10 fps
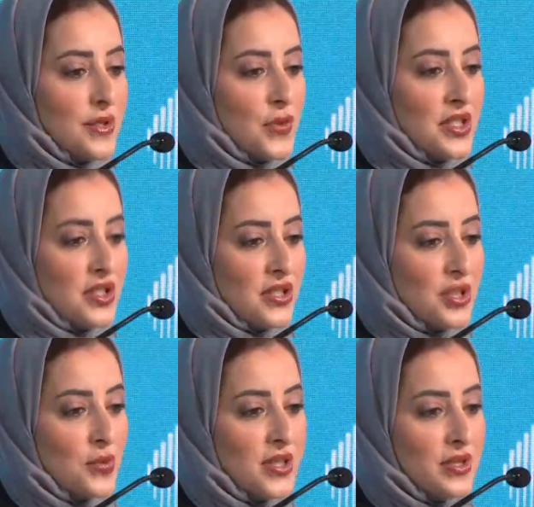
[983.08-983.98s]
question, I
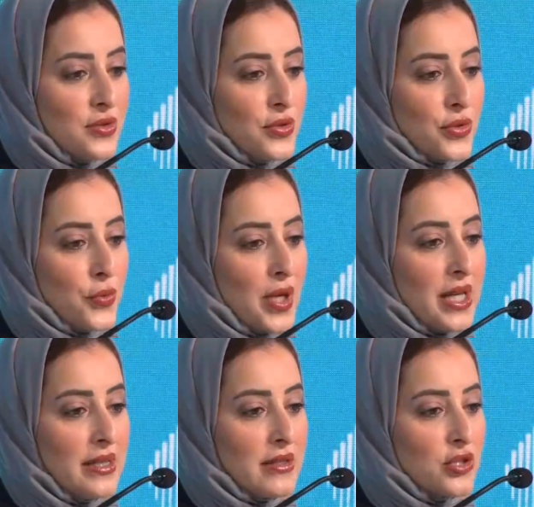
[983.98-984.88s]
just wanted to
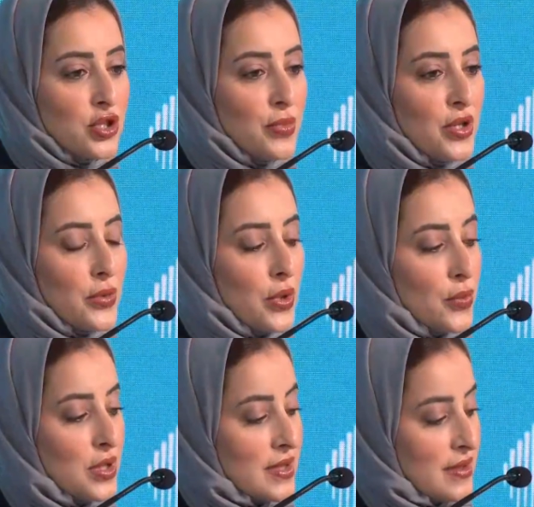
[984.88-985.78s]
quickly touch upon what
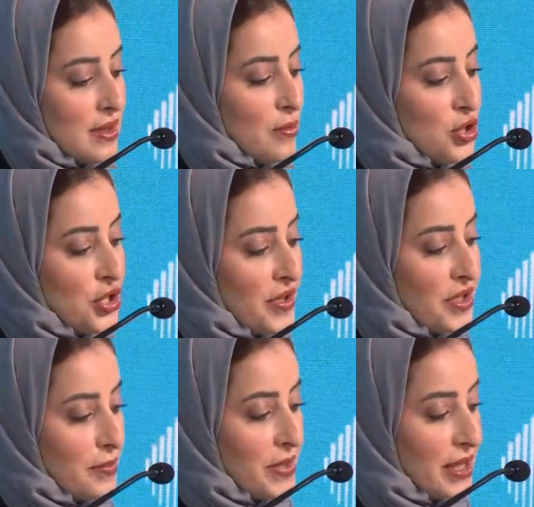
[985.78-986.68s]
was
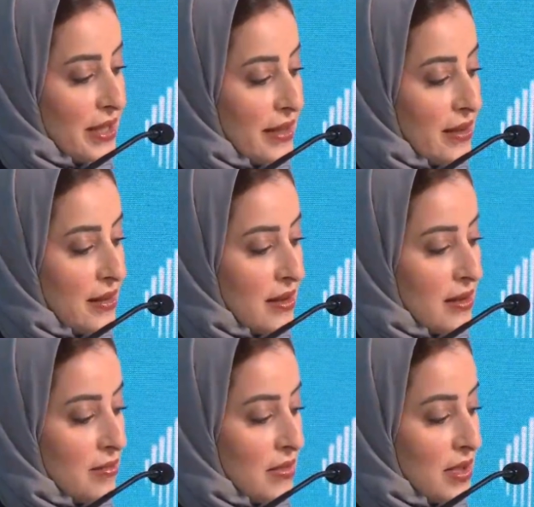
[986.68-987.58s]
shared by
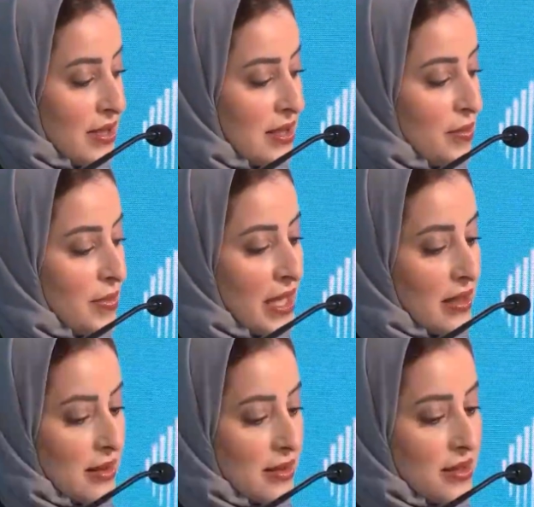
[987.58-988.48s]
the esteemed
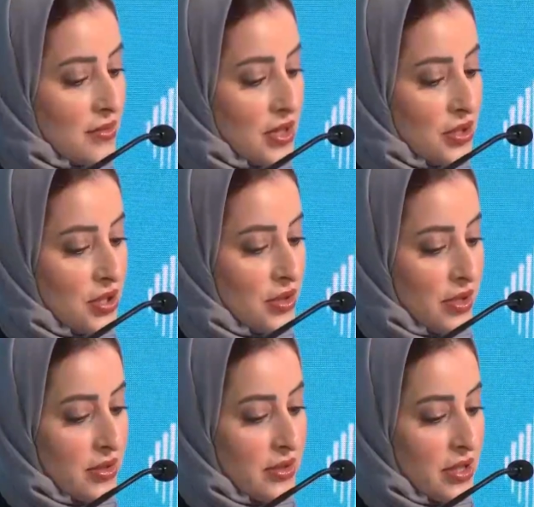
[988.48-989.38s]
panelists, Rajesh and
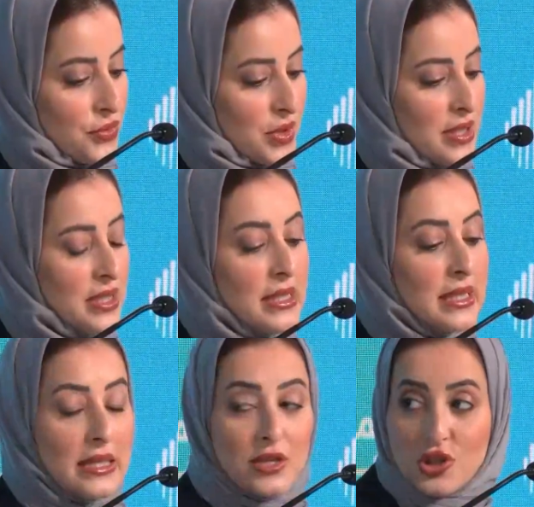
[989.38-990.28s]
Dr. Najwa.
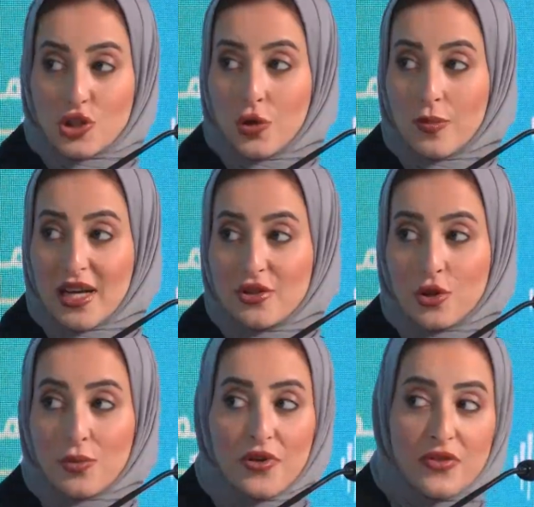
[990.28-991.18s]
Just going back to
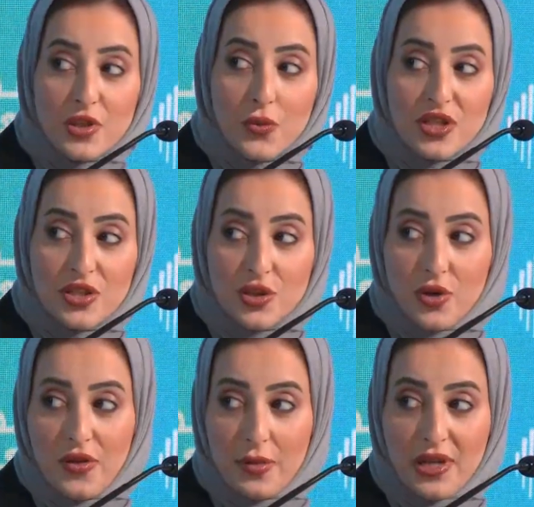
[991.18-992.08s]
your previous question
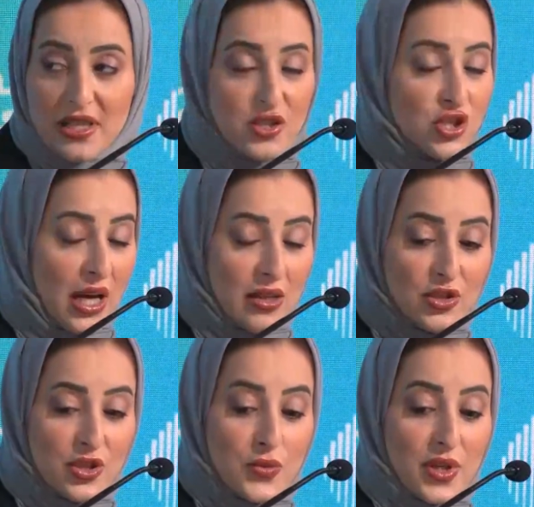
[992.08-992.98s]
on the biggest
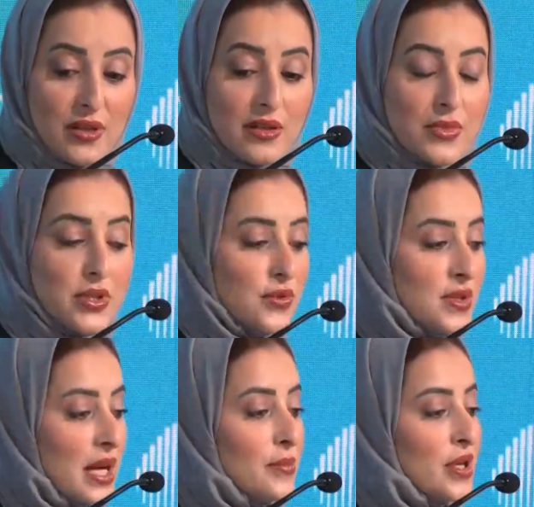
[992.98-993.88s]
challenges when it comes to
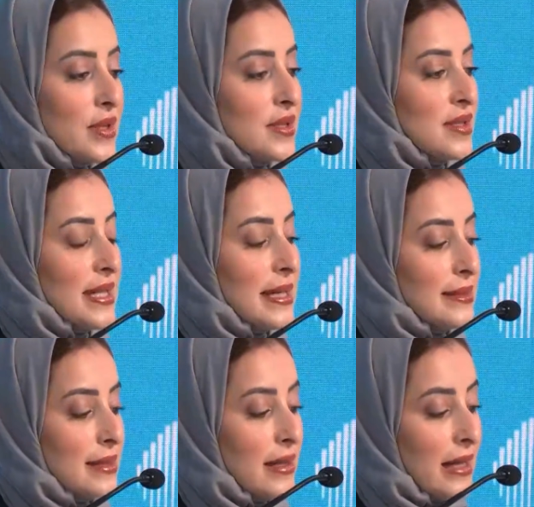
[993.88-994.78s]
sandboxes,
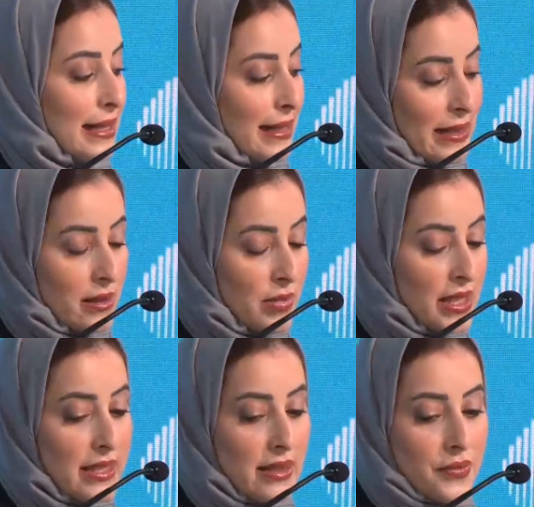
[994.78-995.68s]
and I
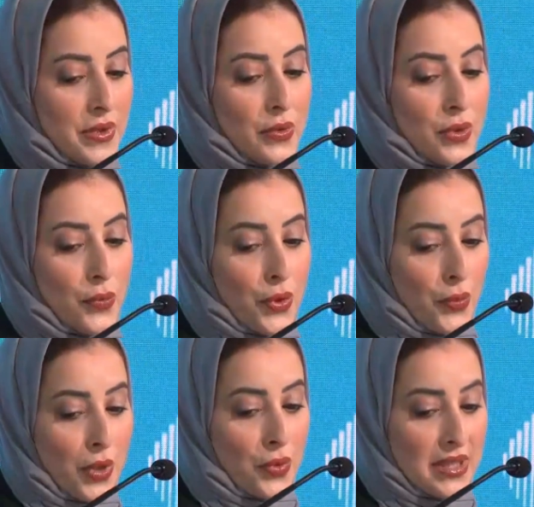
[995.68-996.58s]
completely agree with
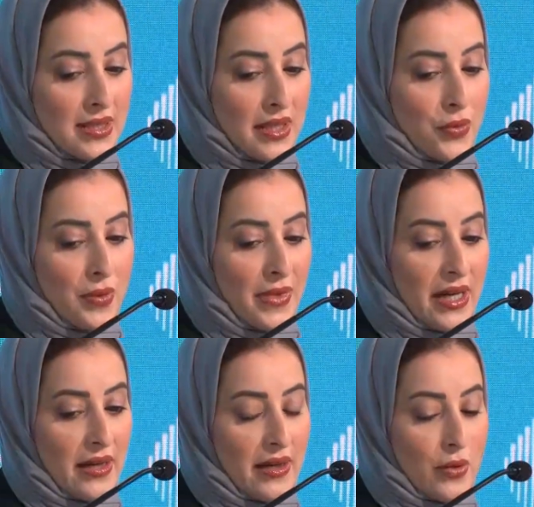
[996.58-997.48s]
what was said with
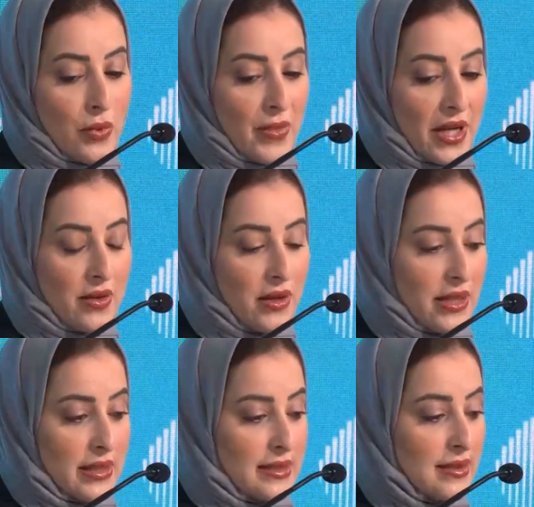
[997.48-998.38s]
my
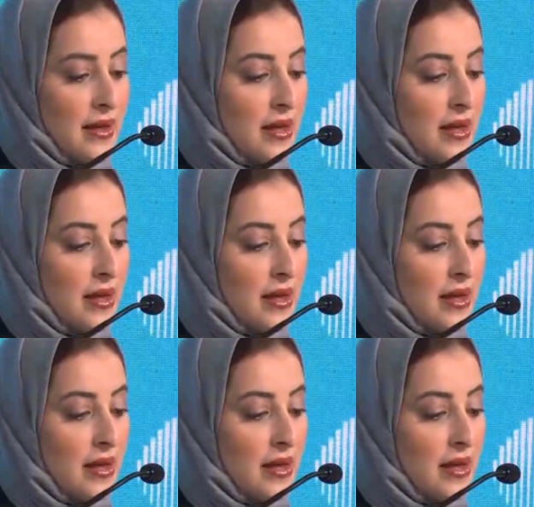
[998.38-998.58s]
colleagues.